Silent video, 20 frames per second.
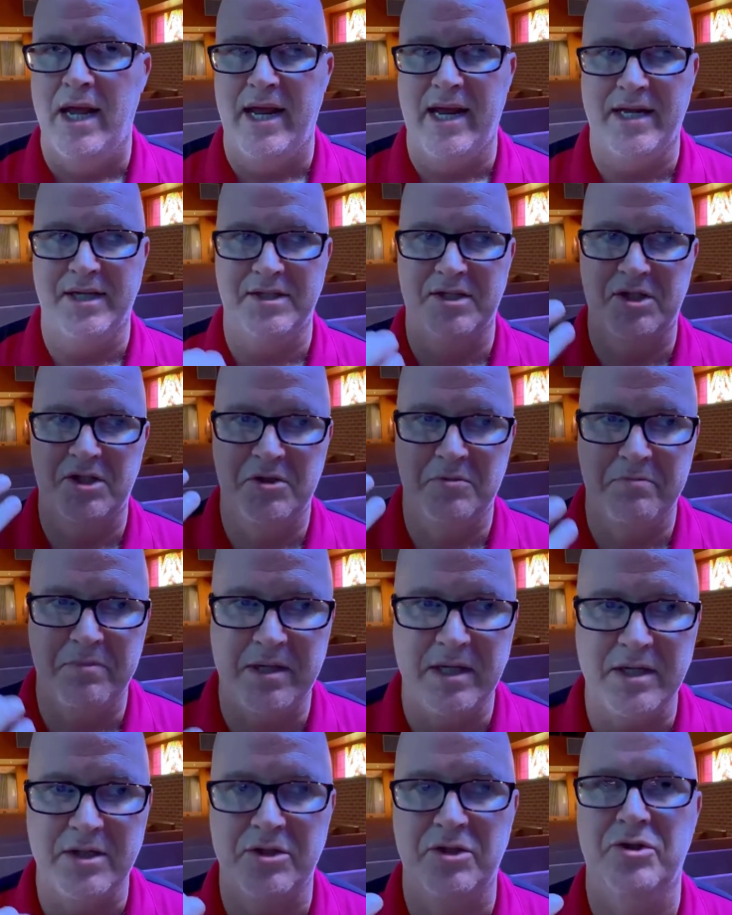It
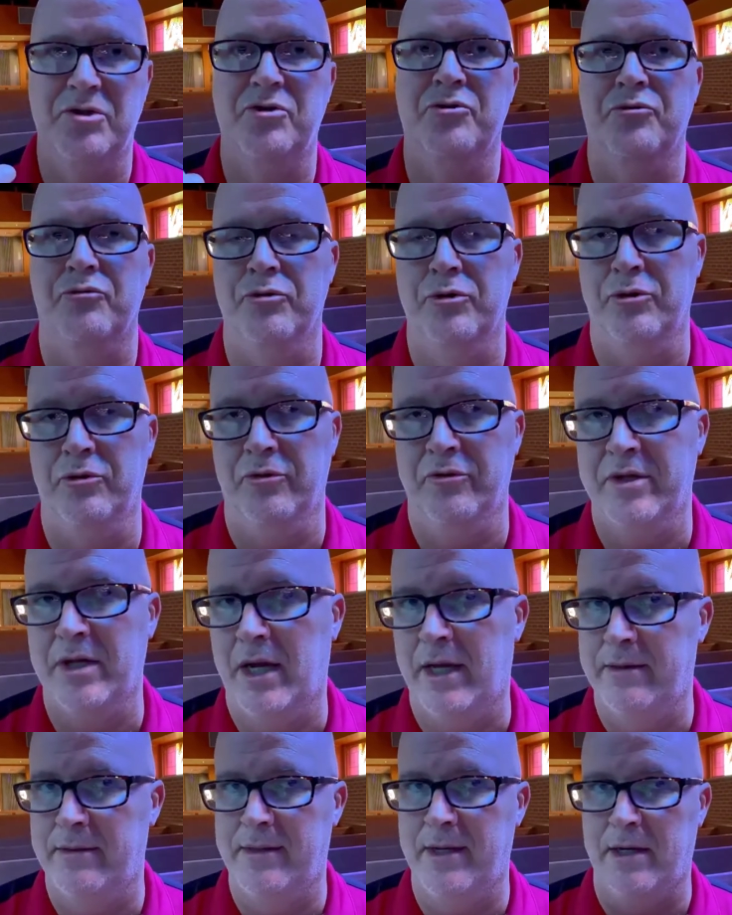speaks truth.
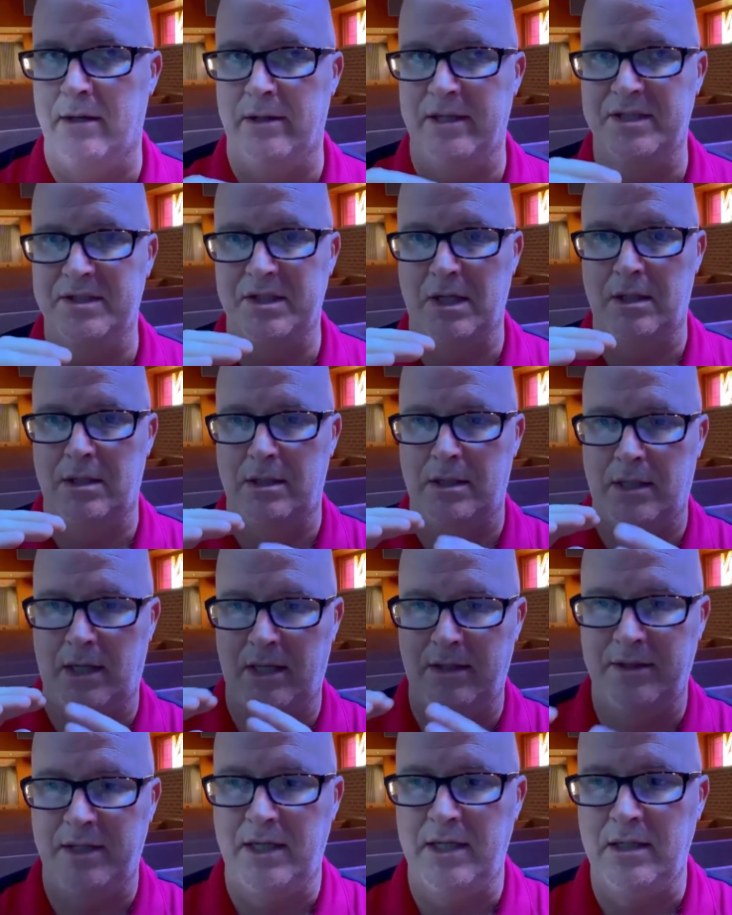There is
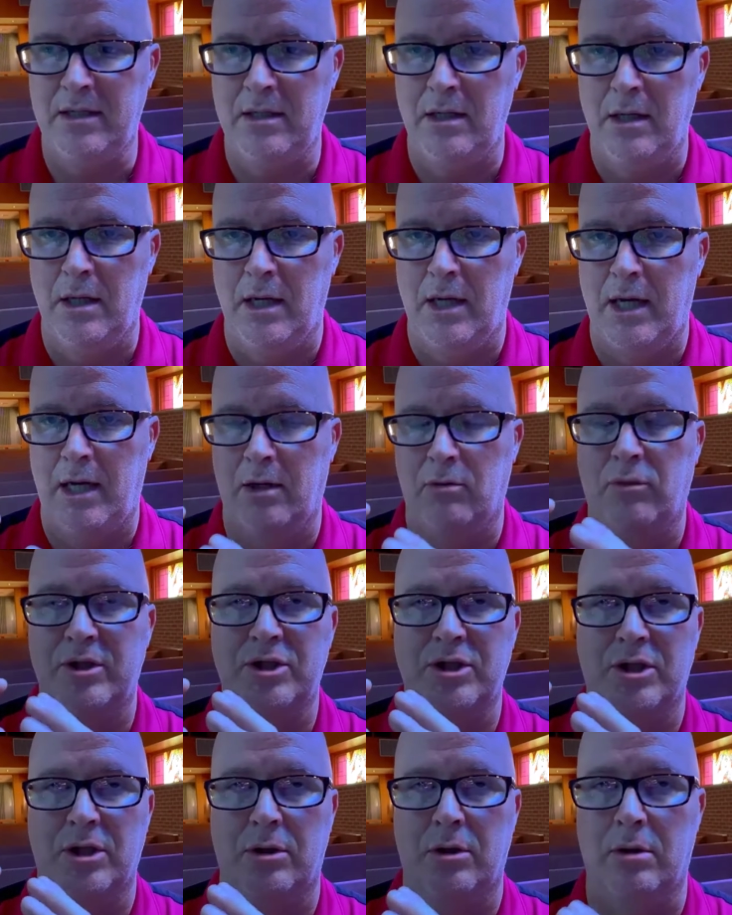nothing in
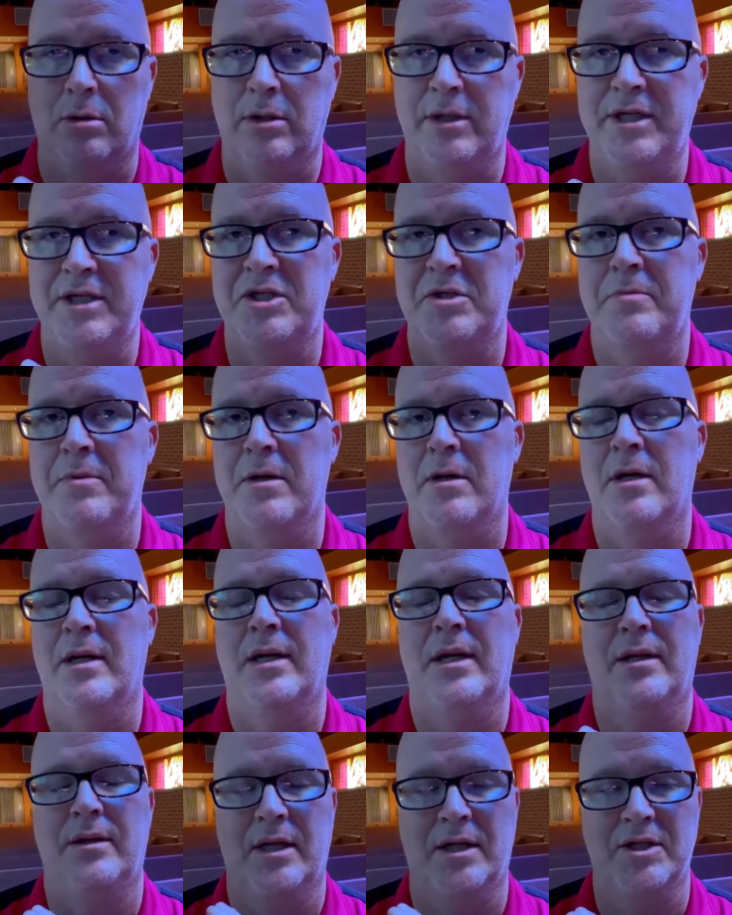which the Holy Spirit
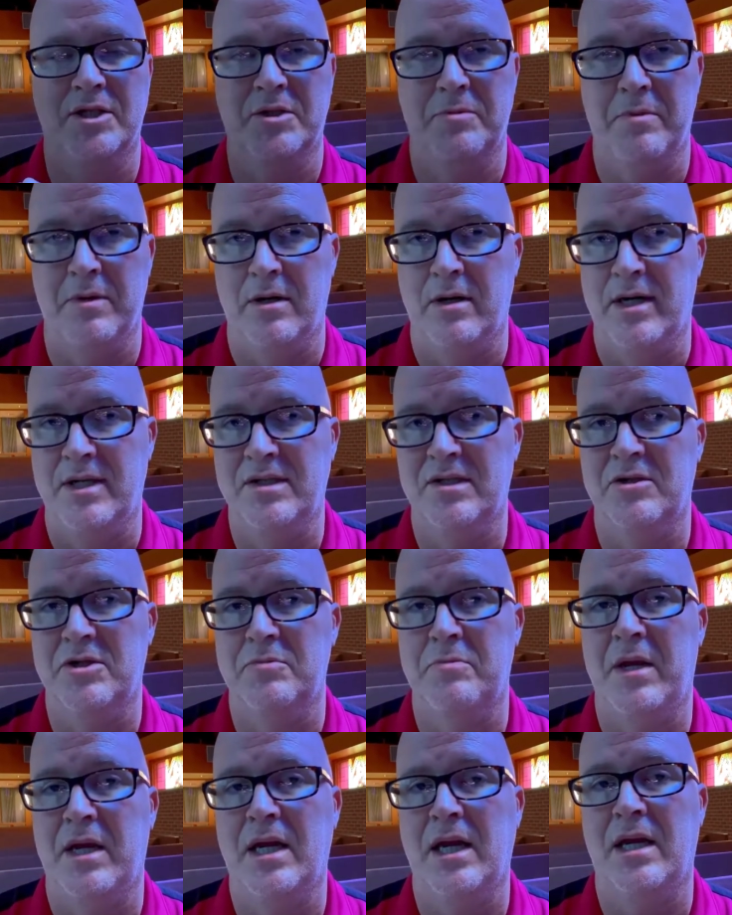and the experience of
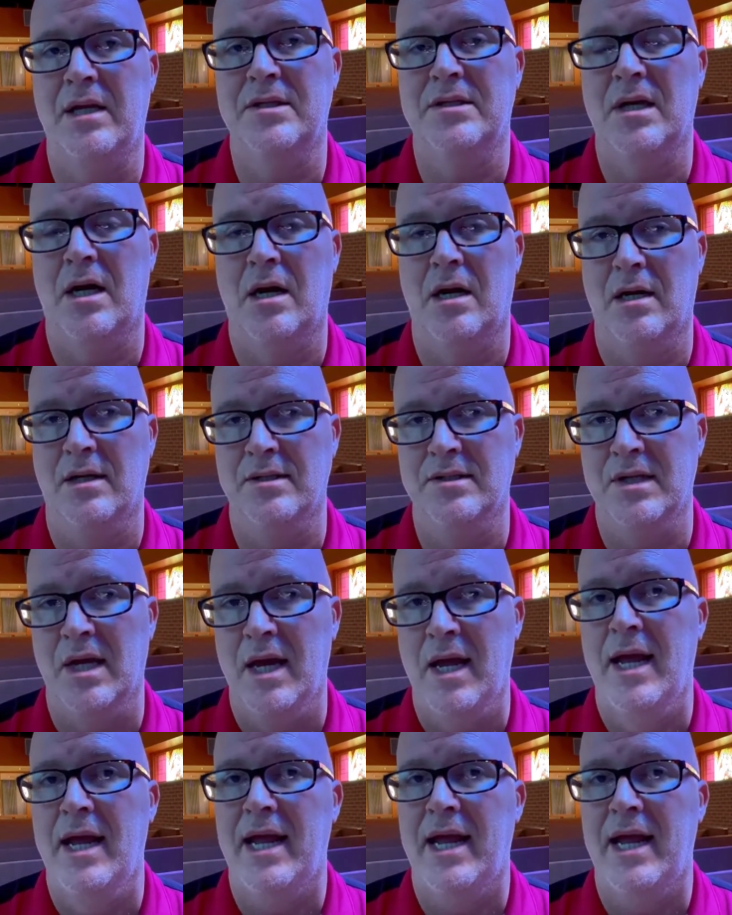speaking in tongues,